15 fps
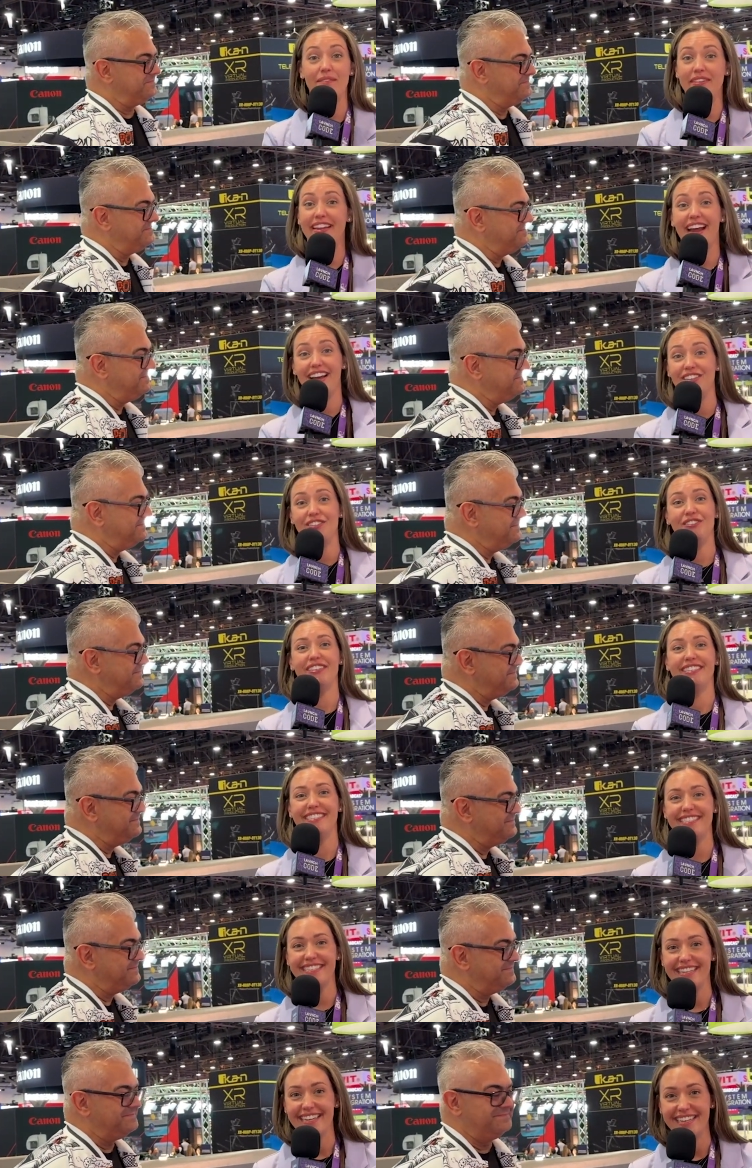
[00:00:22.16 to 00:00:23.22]
Speaker 1: mean, as you can
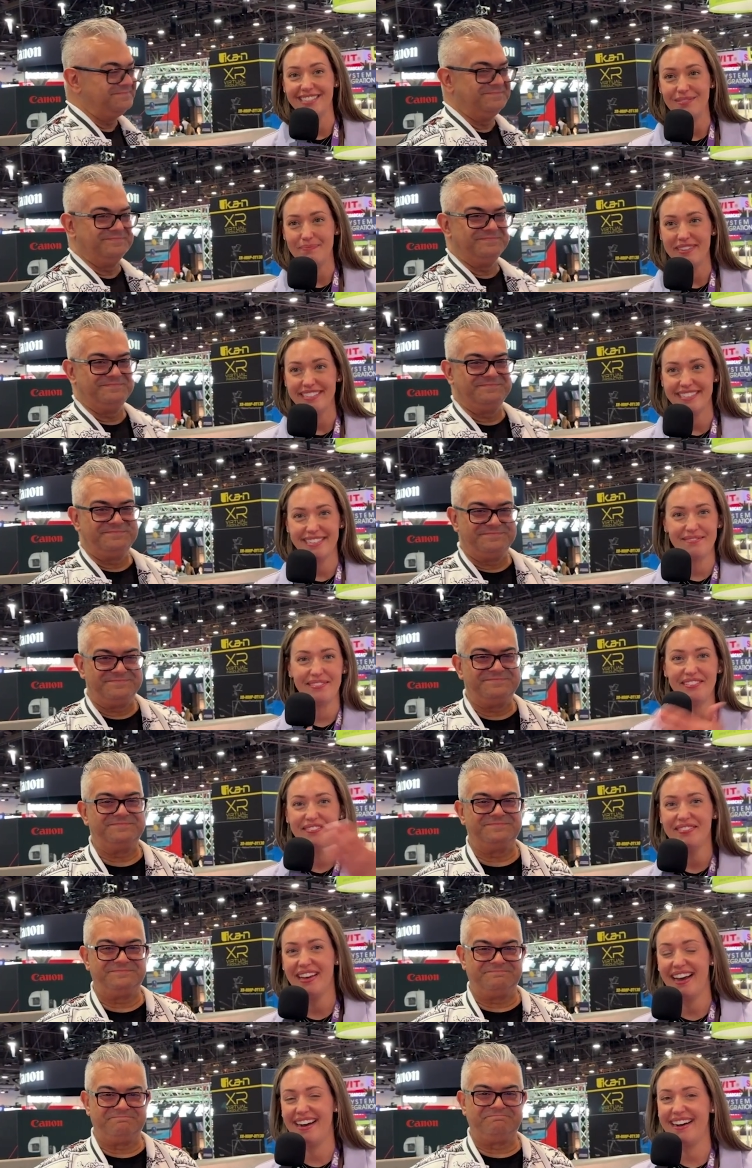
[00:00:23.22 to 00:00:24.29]
see, it's busy.
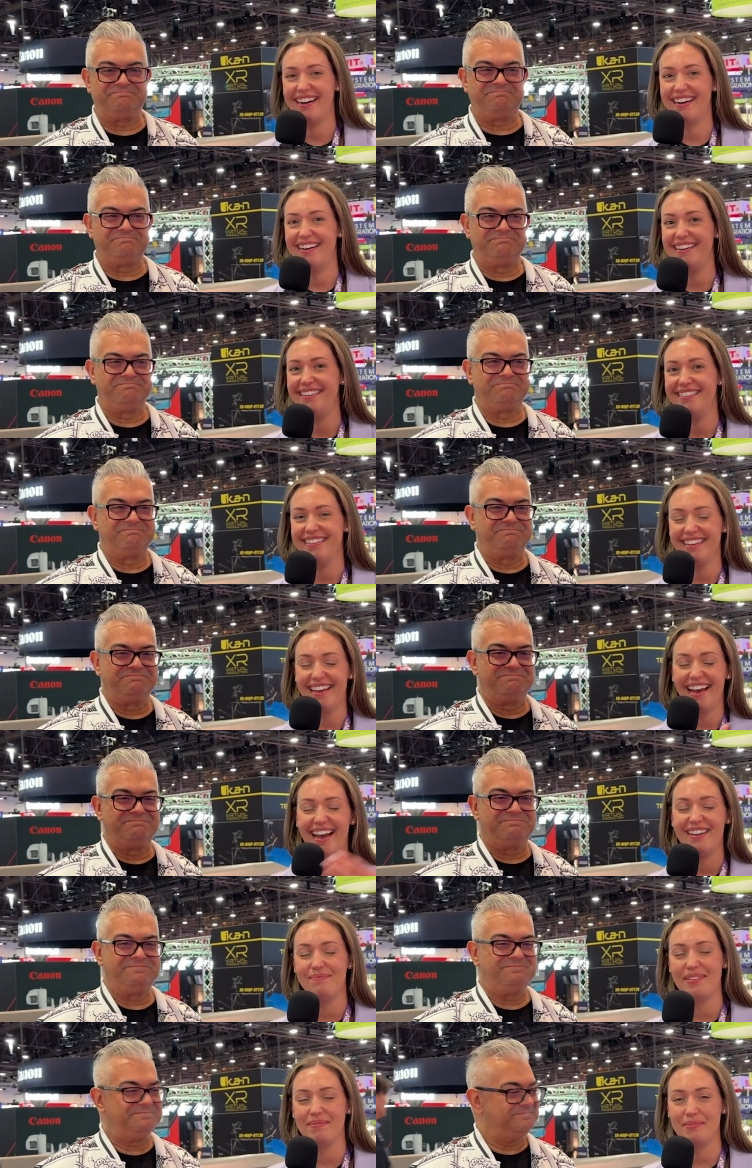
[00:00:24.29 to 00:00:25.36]
We've uh,
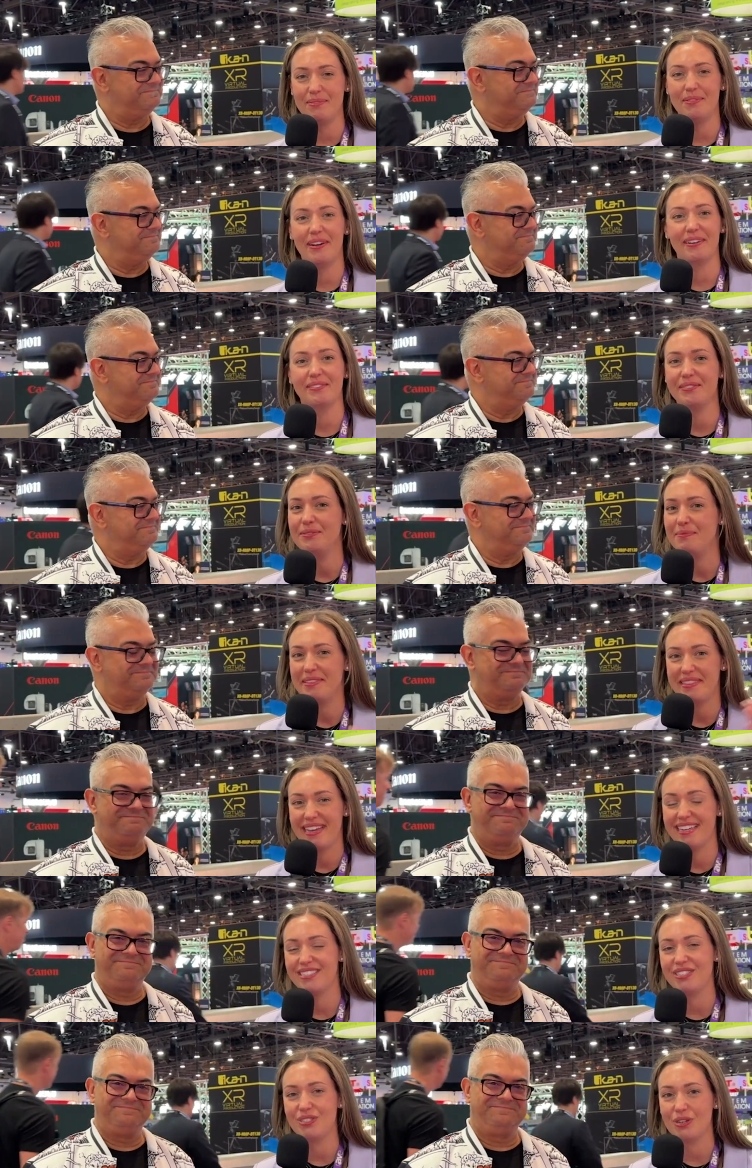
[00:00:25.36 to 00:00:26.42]
had people walk through, but
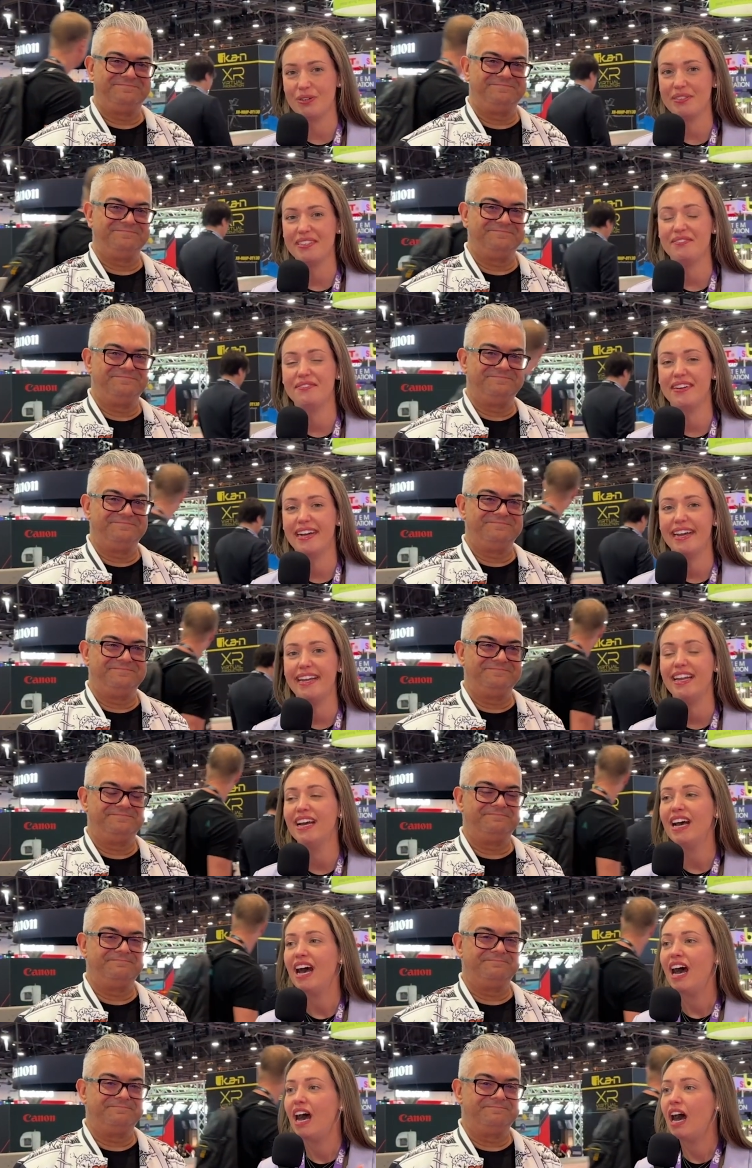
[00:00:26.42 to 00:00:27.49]
that's totally fine.
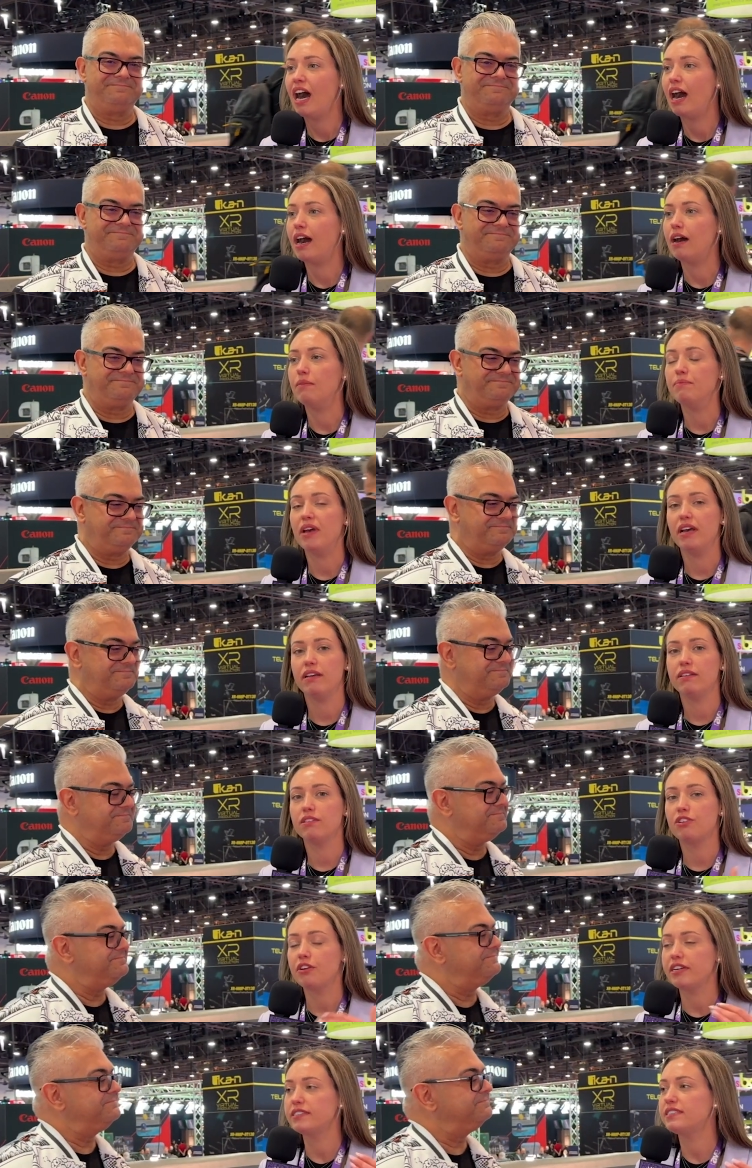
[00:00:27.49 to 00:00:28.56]
Um,
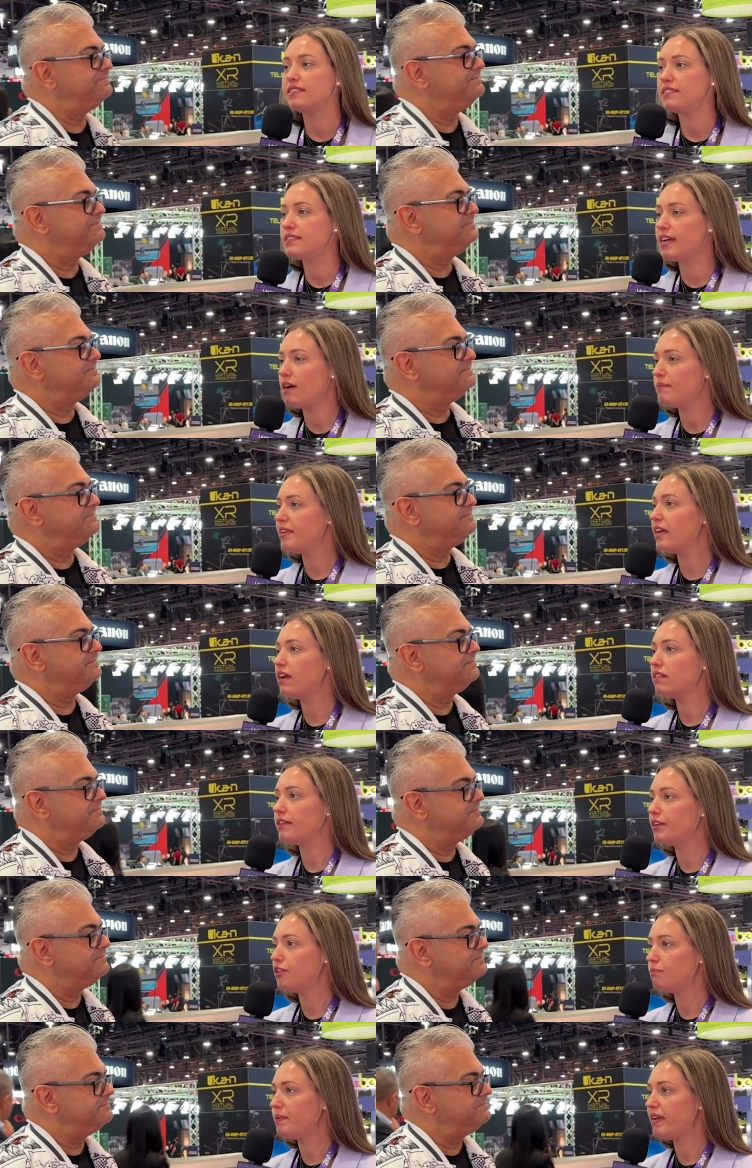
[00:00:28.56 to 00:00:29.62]
Chris, tell me a
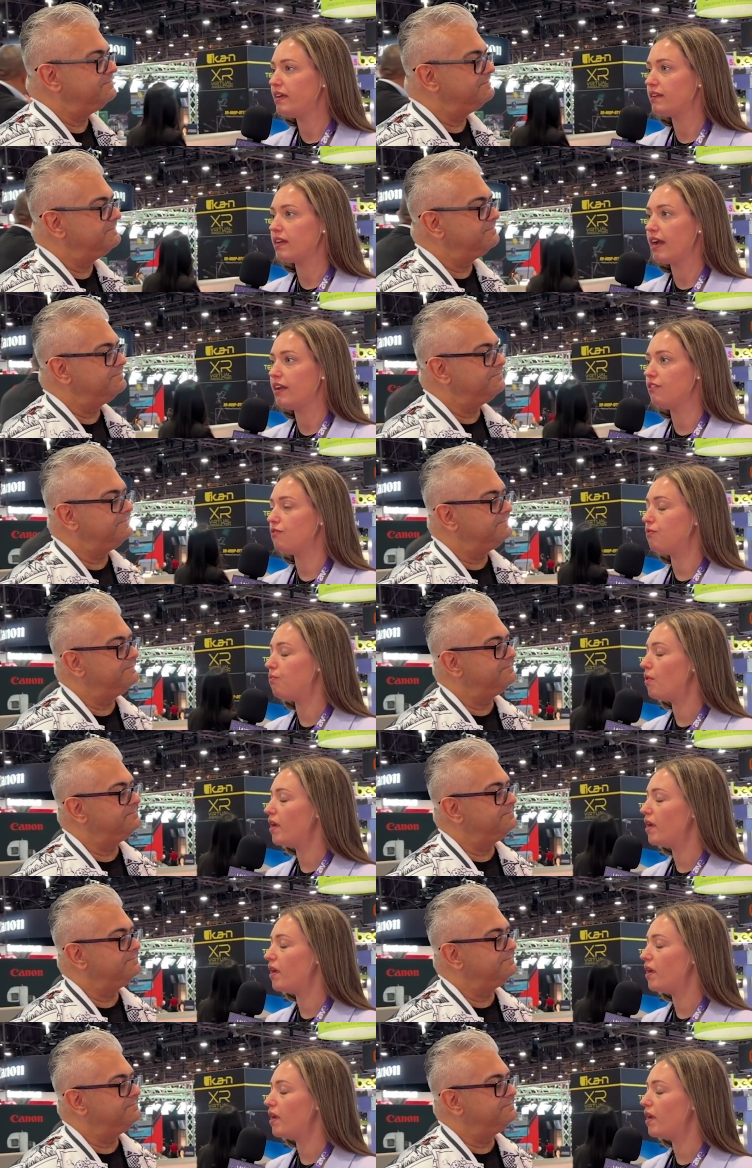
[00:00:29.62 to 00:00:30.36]
little bit kind of